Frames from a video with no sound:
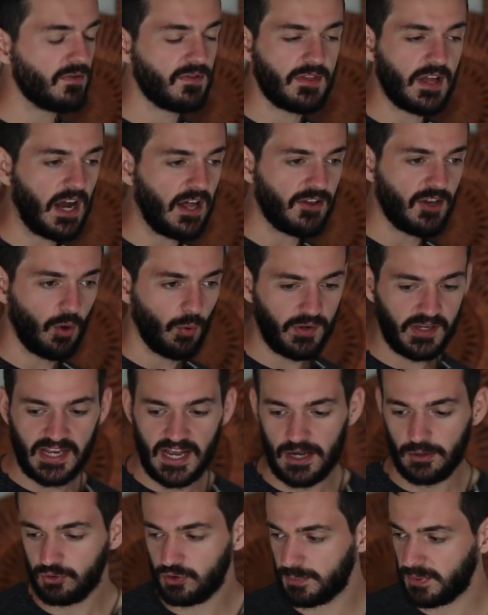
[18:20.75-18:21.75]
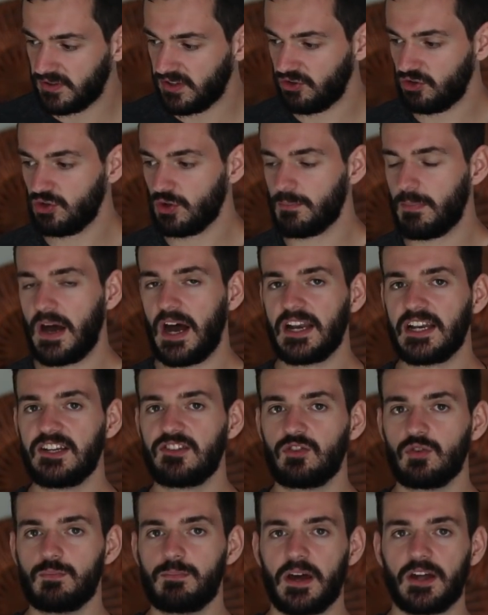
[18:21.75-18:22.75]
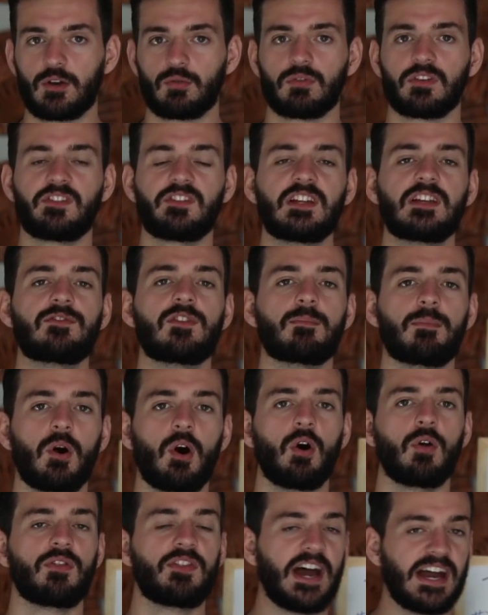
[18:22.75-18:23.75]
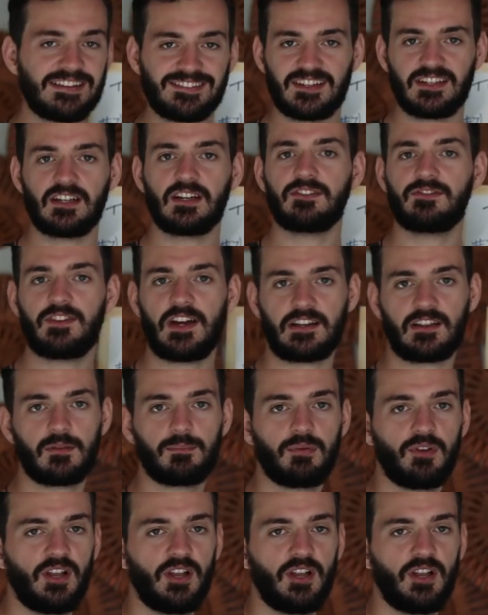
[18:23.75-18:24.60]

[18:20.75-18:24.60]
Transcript: not knowing how to position your body to better receive the ball, that's going to affect the